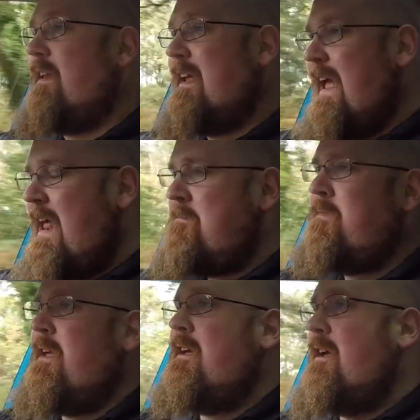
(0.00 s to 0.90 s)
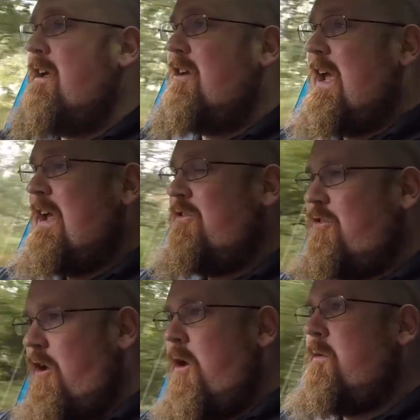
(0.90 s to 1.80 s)
And again, it
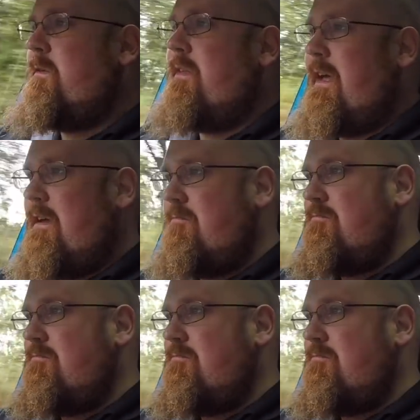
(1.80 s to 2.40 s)
shows that